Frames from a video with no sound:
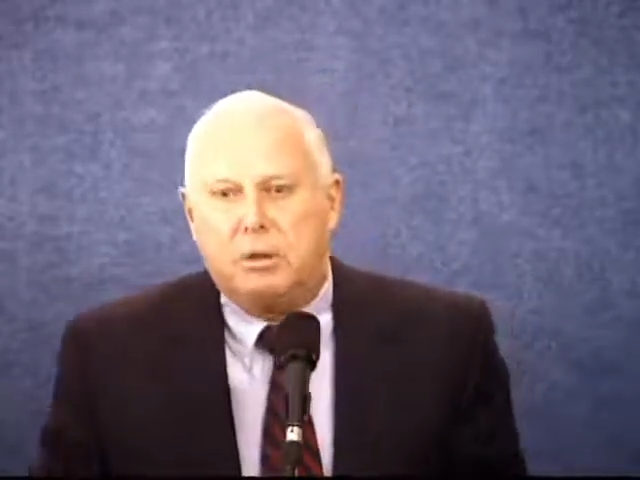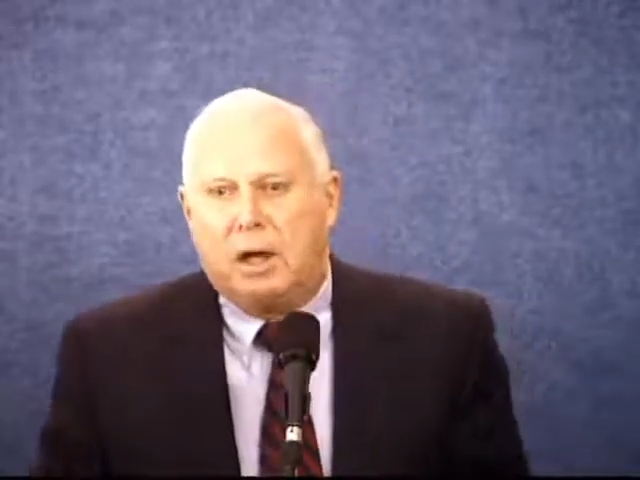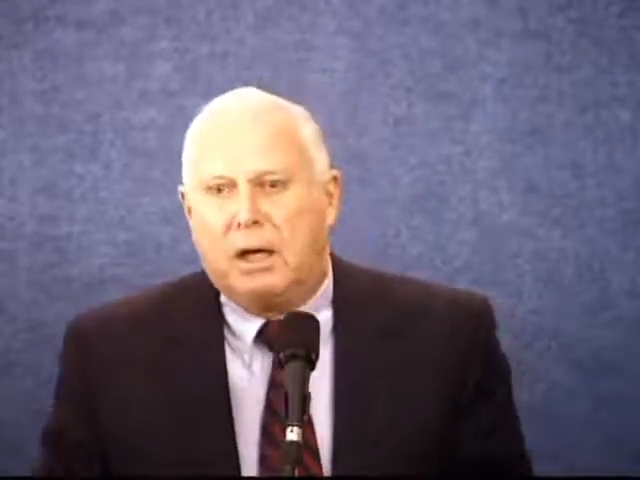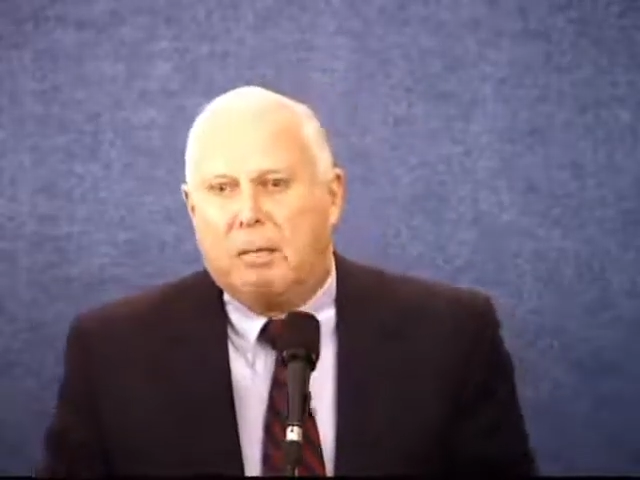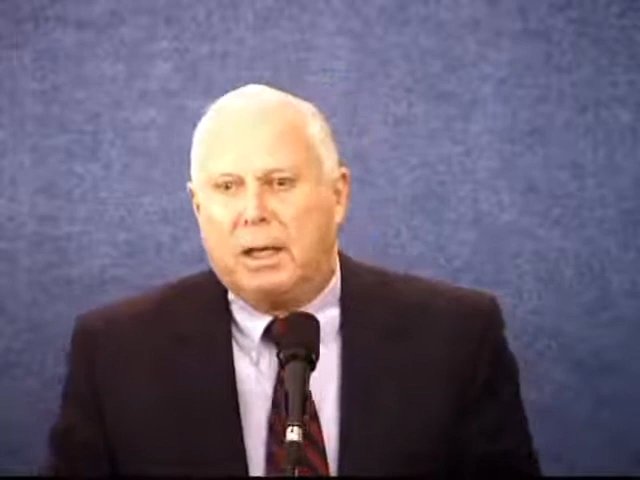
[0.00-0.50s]

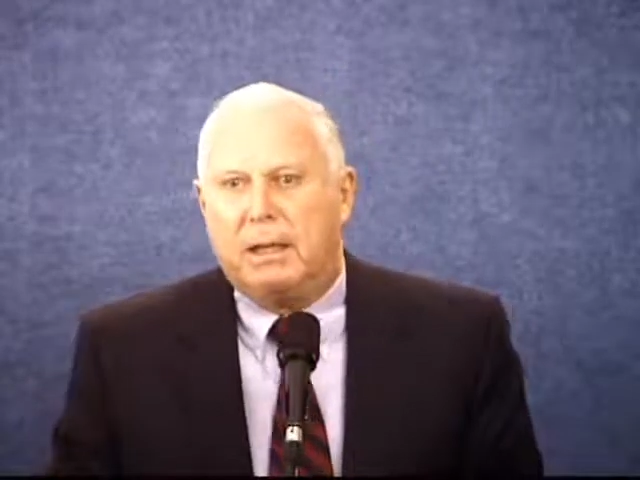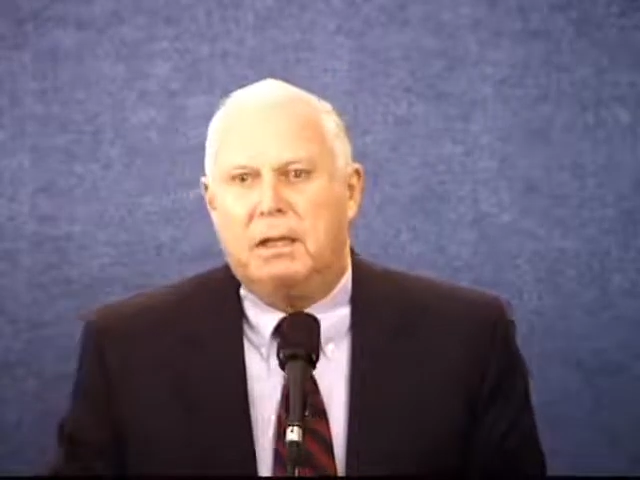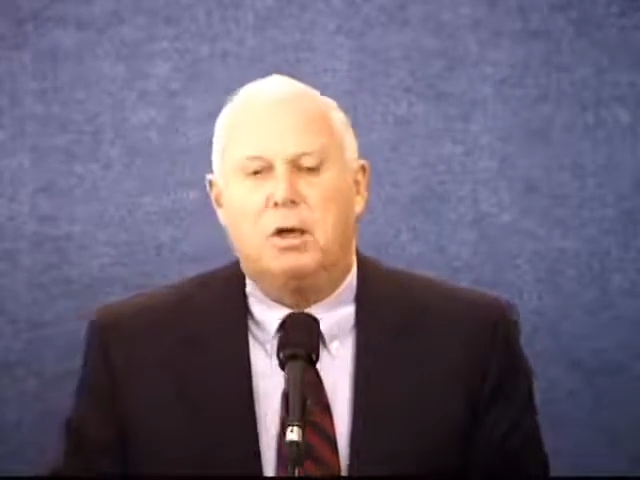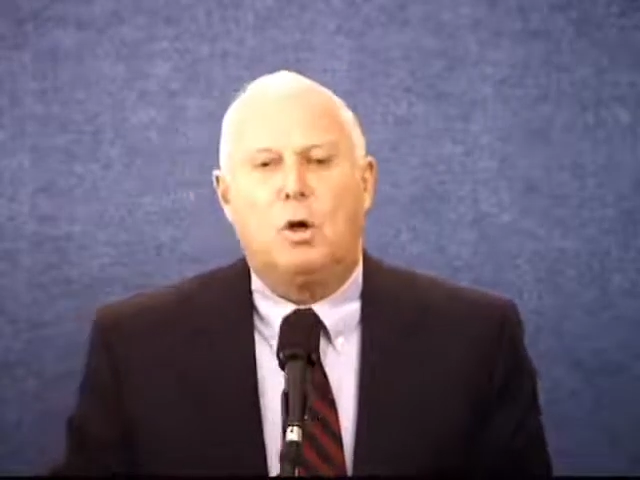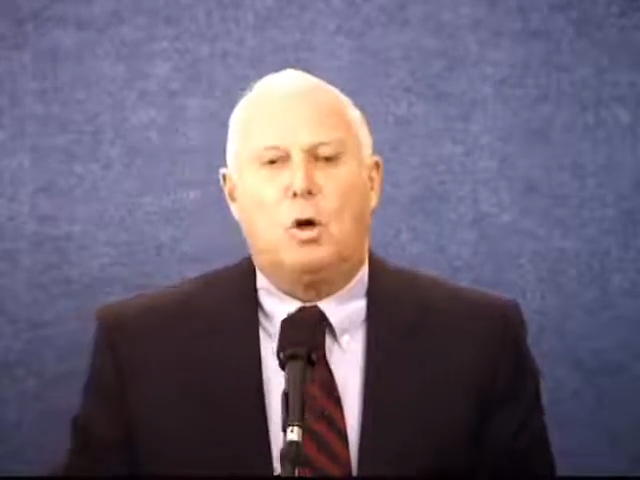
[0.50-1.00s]
gentleman
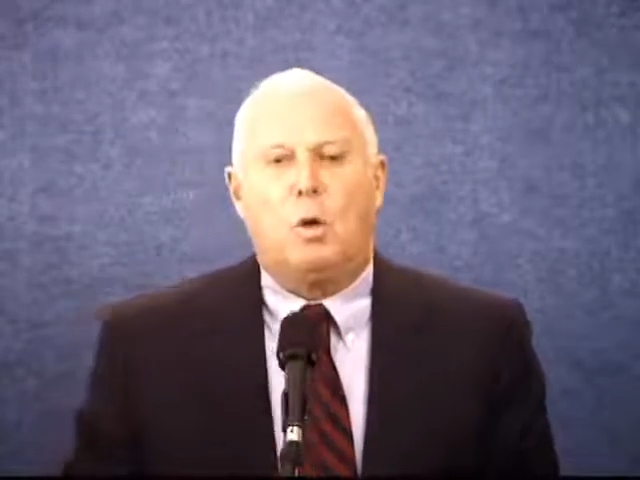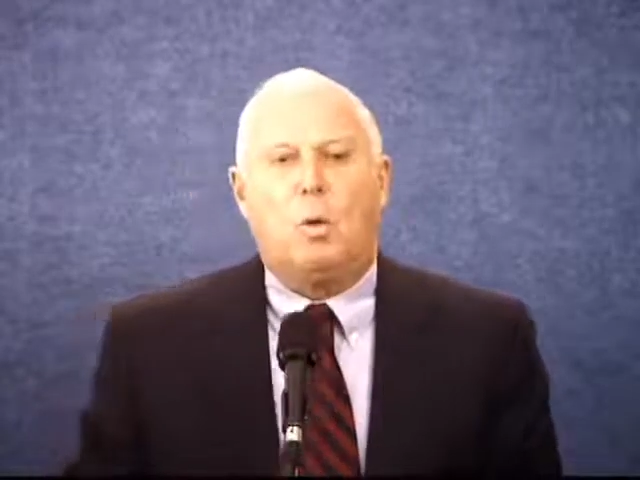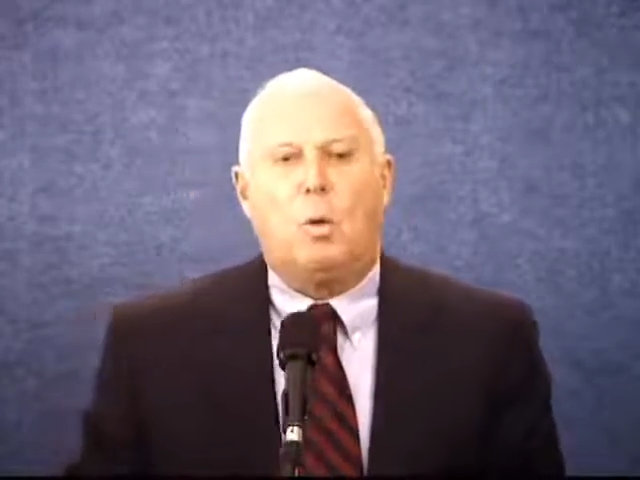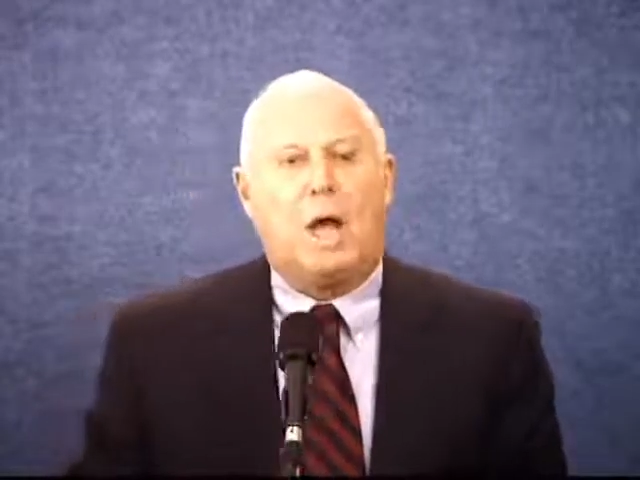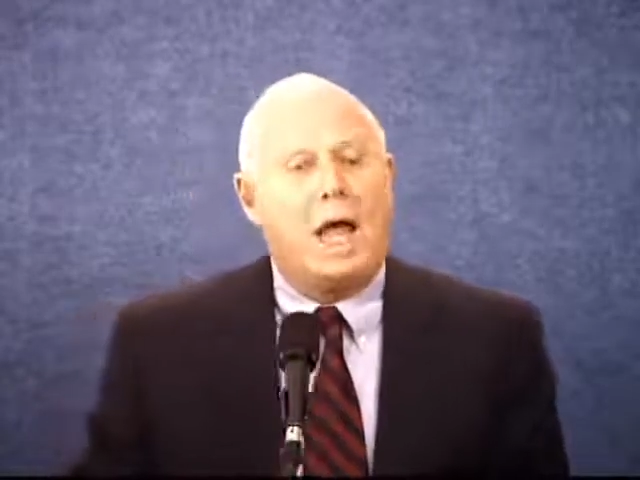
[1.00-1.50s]

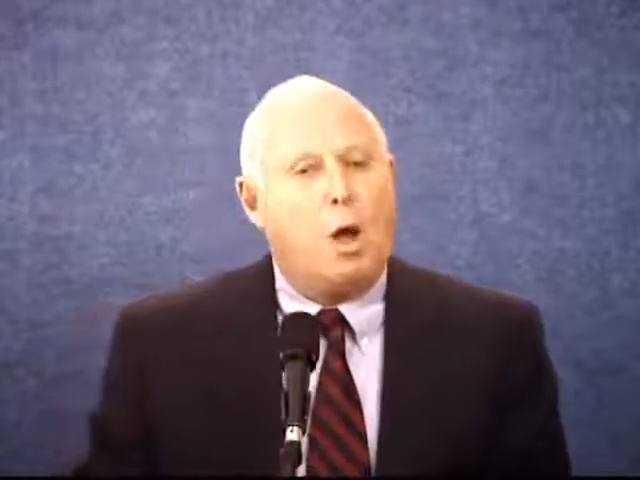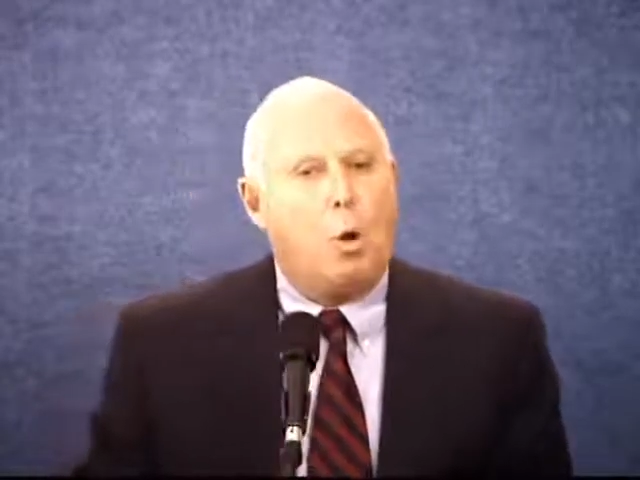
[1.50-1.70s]
who